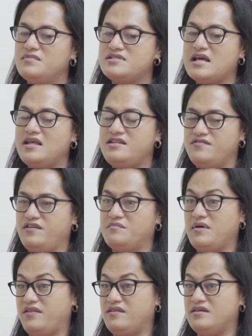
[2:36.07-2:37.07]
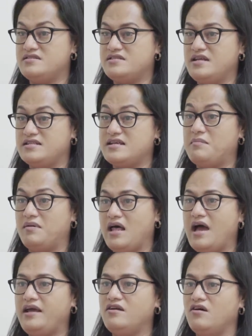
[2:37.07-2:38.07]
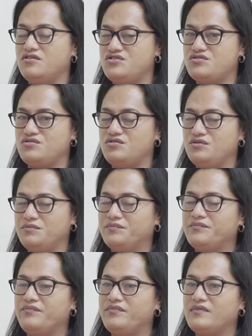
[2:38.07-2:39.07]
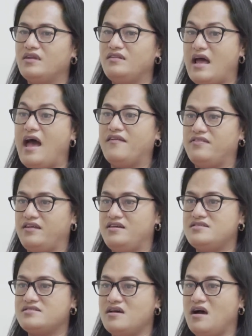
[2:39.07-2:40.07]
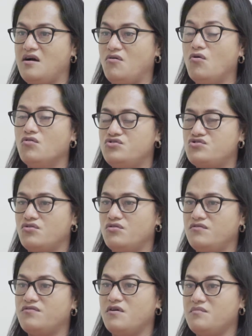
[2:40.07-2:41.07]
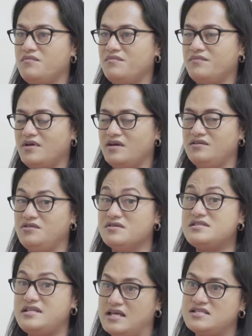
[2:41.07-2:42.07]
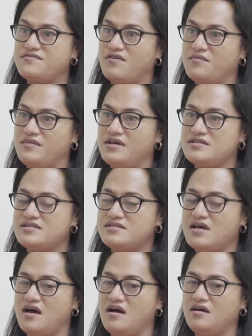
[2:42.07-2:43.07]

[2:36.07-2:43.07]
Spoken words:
scientific methods that's applied onto the athletes are all drawn from, stems from this